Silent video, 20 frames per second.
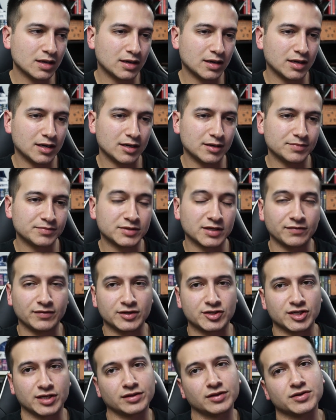
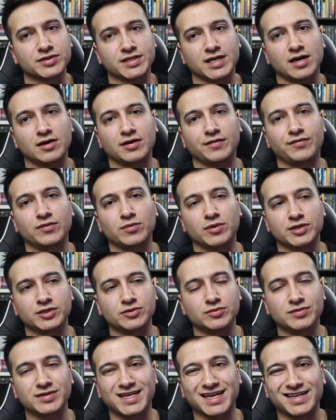Definitely check those out if you want
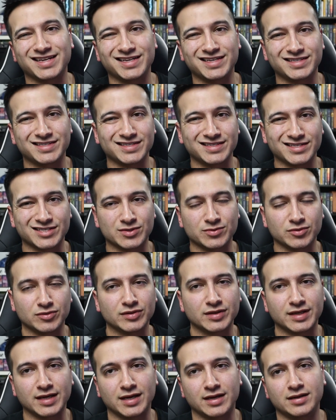to get into
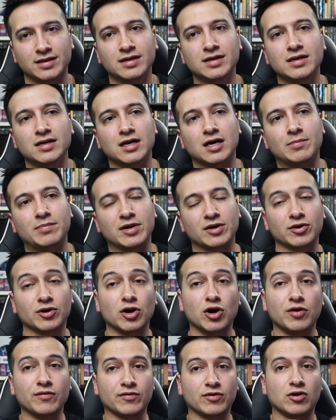Discworld and get a
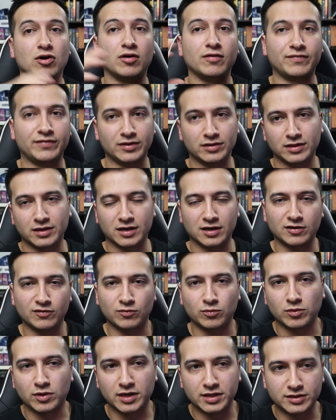better overall feeling of
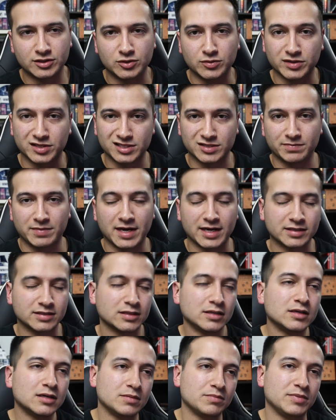what to expect,
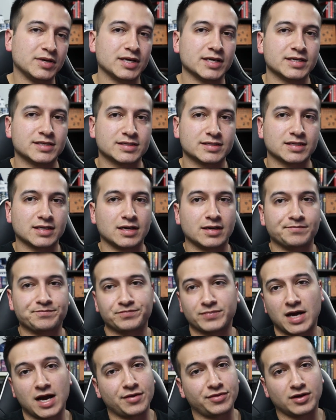because
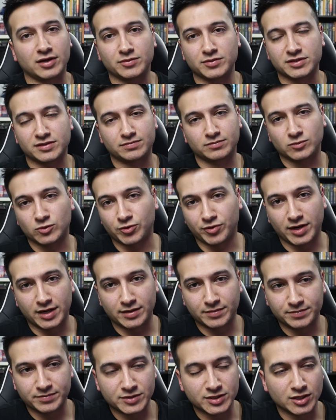I thought it was great.
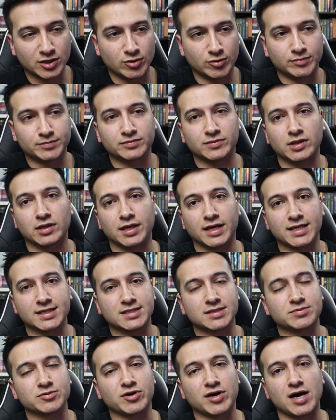So like and
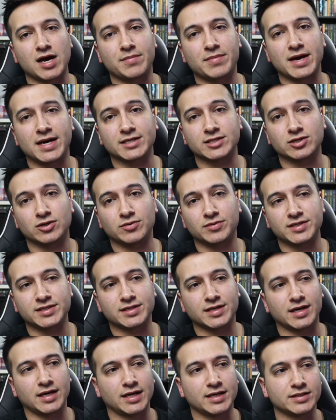subscribe as always,
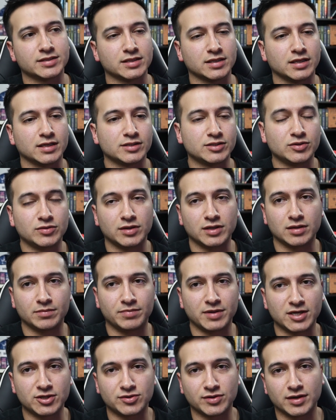guys. Do hit
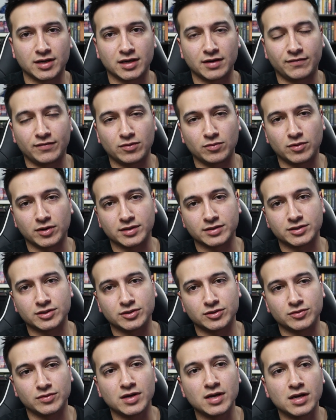up Patreon if you want
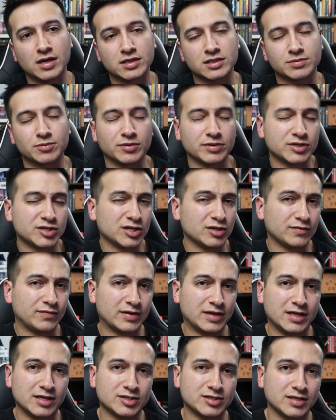to support the channel
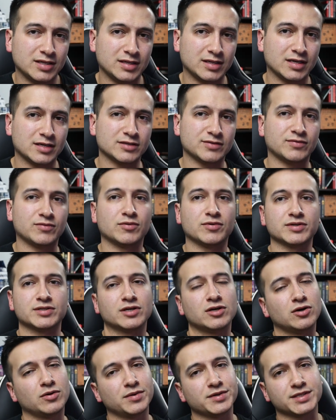financially. That is, of course,
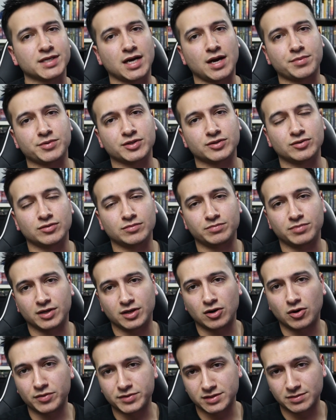always optional,
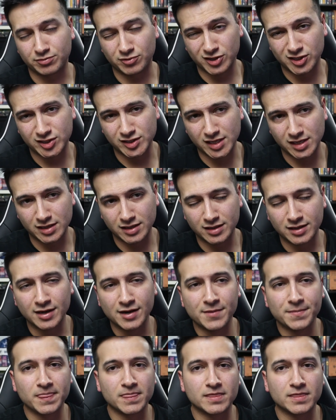but always appreciated.